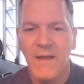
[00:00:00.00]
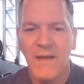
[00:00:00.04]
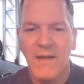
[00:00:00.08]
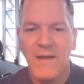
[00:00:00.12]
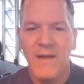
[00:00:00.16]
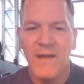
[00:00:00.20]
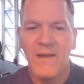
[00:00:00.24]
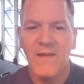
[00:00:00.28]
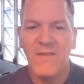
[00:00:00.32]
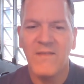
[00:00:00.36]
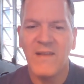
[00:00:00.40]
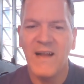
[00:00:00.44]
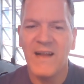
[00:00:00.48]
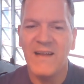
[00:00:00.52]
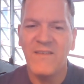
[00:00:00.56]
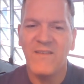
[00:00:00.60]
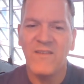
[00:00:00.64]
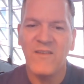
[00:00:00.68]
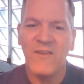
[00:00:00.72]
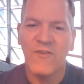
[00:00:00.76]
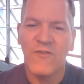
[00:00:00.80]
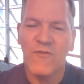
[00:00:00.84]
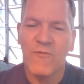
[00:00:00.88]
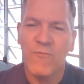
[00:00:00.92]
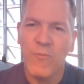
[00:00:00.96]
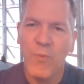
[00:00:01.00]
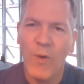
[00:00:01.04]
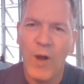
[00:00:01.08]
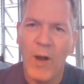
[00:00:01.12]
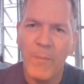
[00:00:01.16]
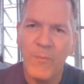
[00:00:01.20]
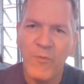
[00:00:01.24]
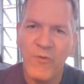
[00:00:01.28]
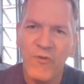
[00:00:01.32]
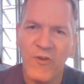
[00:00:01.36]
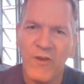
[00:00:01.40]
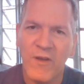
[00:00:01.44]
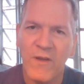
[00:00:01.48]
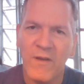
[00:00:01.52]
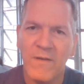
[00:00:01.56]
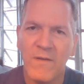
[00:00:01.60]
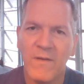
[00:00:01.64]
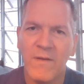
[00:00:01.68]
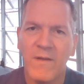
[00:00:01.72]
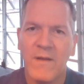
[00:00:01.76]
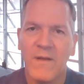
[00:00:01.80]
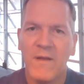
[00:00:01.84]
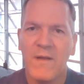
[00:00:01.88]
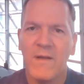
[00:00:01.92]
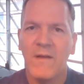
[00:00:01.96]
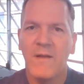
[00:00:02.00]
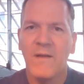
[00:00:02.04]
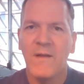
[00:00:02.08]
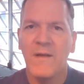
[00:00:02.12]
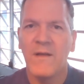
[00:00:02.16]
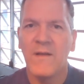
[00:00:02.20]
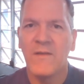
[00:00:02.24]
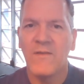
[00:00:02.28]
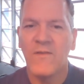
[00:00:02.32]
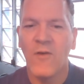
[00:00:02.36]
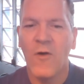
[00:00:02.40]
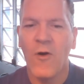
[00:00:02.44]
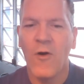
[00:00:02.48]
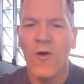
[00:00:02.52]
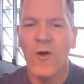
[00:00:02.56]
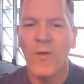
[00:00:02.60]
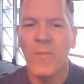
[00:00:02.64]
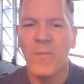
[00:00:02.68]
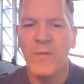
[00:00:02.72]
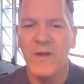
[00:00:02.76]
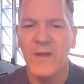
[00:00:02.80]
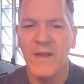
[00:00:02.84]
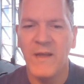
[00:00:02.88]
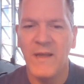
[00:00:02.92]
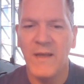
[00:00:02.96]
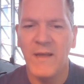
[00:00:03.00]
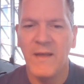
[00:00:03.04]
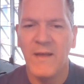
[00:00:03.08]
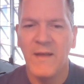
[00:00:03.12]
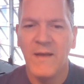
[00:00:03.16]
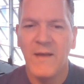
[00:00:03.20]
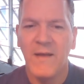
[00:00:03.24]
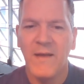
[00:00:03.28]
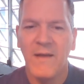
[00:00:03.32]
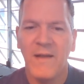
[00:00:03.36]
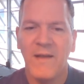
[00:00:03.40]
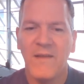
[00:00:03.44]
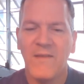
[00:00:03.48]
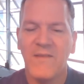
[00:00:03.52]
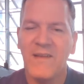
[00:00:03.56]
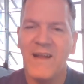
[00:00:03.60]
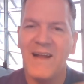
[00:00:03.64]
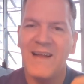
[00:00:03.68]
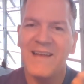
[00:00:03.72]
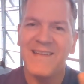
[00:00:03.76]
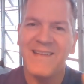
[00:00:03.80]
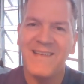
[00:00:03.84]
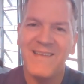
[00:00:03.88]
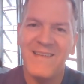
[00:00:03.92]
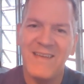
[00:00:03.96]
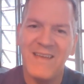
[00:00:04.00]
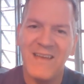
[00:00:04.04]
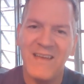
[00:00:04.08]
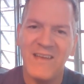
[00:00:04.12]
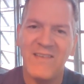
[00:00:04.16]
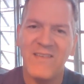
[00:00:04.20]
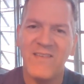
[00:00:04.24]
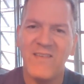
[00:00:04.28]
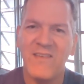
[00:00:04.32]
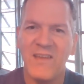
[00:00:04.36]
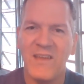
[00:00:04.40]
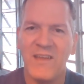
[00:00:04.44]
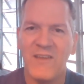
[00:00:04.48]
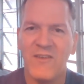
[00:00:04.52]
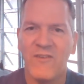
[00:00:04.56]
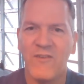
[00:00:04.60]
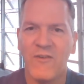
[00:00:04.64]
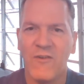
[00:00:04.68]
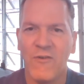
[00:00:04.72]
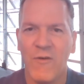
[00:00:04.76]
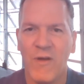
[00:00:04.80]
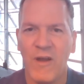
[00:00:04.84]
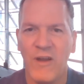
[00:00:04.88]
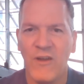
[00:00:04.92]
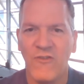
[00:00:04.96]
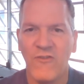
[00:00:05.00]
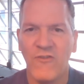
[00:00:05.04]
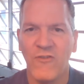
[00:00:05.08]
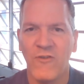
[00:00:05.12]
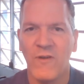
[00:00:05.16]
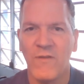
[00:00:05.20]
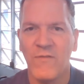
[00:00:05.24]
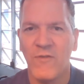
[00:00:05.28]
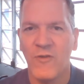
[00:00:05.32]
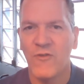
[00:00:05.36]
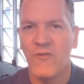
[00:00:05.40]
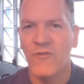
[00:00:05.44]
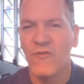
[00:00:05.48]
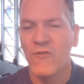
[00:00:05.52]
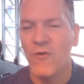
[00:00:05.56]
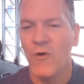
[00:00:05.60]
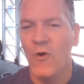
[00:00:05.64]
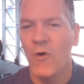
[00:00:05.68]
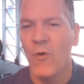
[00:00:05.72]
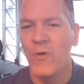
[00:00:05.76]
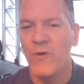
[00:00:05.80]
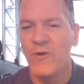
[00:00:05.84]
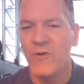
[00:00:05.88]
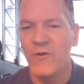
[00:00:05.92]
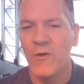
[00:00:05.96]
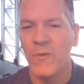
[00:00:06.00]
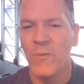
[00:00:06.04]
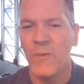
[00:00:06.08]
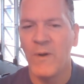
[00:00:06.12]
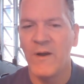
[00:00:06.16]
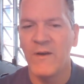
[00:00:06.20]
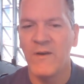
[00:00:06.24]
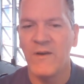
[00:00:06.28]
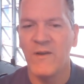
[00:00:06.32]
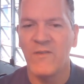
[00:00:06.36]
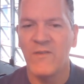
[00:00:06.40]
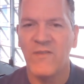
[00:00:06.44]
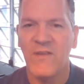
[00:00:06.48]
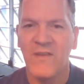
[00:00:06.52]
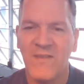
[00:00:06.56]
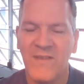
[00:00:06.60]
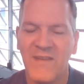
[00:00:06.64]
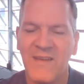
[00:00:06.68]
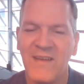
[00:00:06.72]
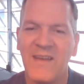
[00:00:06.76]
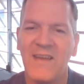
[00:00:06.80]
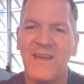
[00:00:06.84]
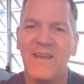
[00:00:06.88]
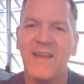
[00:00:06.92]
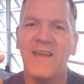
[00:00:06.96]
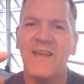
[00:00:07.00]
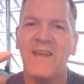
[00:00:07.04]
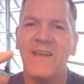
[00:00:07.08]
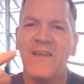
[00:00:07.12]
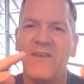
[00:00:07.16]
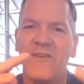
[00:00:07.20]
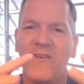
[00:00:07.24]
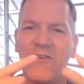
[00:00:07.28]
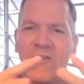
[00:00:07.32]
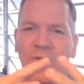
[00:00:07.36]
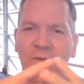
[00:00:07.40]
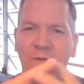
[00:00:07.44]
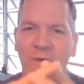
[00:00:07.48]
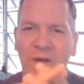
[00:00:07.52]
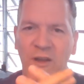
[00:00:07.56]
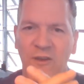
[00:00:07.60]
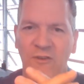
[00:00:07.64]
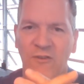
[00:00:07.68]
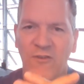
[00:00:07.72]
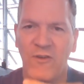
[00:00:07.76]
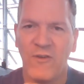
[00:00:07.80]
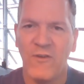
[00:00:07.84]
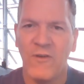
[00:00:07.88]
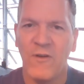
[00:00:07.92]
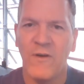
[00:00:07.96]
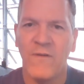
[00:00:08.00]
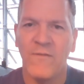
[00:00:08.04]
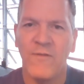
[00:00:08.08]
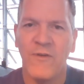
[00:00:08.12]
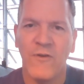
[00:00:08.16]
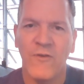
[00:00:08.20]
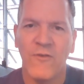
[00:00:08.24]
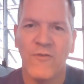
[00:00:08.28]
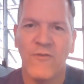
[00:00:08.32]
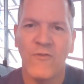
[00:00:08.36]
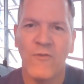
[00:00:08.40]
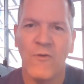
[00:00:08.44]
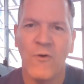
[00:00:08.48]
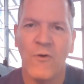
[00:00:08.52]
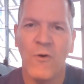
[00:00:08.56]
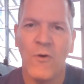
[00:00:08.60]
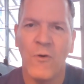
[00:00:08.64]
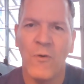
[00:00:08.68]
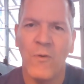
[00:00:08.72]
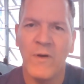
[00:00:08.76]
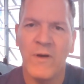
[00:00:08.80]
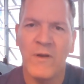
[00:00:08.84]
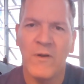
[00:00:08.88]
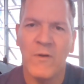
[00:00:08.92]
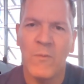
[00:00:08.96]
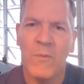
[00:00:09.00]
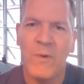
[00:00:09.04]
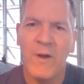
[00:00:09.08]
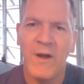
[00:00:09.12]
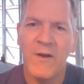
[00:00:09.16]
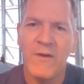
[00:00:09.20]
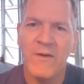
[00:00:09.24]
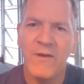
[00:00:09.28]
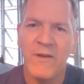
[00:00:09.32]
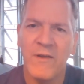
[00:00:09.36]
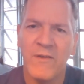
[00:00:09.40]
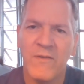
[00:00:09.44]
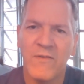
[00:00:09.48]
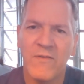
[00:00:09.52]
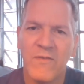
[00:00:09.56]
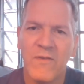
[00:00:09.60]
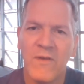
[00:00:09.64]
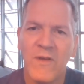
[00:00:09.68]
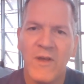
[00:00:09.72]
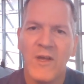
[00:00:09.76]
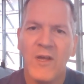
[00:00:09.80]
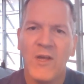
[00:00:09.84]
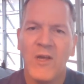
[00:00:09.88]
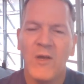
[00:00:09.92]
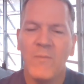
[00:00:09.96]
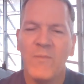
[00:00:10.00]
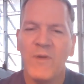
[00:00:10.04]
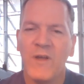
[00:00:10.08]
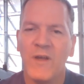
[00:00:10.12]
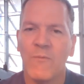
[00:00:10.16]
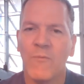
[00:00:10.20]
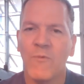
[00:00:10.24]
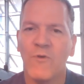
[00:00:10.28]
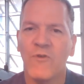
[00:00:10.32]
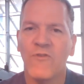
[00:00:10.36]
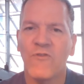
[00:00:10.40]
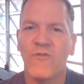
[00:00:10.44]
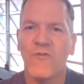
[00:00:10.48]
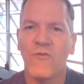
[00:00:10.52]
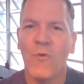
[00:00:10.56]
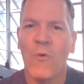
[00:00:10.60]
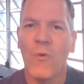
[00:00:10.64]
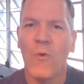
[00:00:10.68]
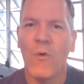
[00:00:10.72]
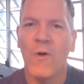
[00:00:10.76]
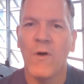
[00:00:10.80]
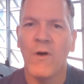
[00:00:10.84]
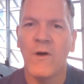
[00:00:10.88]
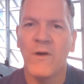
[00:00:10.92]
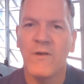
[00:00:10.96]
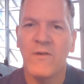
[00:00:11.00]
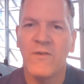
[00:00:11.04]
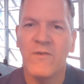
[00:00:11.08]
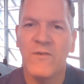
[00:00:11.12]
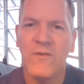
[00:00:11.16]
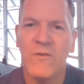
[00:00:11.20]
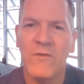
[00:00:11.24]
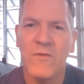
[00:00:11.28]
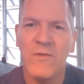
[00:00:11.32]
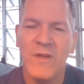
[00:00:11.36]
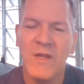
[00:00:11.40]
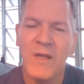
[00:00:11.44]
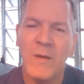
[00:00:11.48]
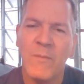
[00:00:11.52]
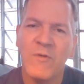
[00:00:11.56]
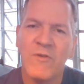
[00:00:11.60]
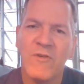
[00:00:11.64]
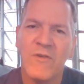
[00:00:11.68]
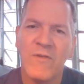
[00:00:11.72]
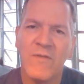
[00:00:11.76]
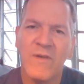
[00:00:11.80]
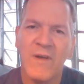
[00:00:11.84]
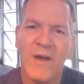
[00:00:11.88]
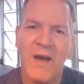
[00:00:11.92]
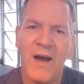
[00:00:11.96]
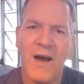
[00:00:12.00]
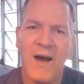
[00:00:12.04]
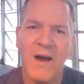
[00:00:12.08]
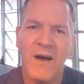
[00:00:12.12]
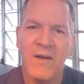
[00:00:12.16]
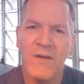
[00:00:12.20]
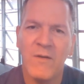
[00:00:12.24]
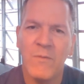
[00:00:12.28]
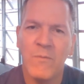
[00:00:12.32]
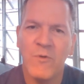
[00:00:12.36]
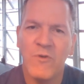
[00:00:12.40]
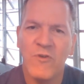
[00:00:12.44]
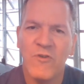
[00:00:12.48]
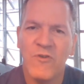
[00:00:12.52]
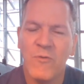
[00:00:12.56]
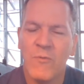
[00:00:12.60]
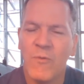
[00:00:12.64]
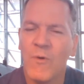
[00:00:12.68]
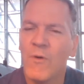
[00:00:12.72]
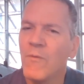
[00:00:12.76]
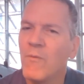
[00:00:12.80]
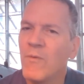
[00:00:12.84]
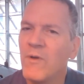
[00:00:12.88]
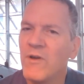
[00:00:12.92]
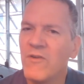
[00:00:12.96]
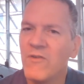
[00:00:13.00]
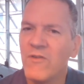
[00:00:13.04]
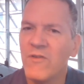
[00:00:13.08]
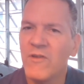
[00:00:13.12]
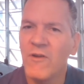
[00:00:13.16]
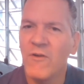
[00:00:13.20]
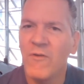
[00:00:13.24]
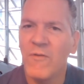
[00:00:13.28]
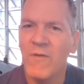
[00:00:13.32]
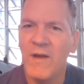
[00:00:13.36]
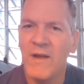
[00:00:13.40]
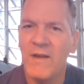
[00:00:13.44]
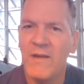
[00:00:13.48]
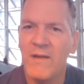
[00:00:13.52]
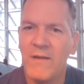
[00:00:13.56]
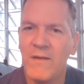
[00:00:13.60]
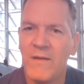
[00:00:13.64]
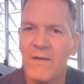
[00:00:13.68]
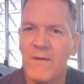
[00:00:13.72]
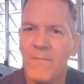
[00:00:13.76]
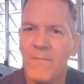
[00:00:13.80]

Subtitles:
It's not disruption, it's harmony. It's not disintegration of your soul and your awareness, it's an integration of your soul and awareness, being restored to the image of God in which you were originally created,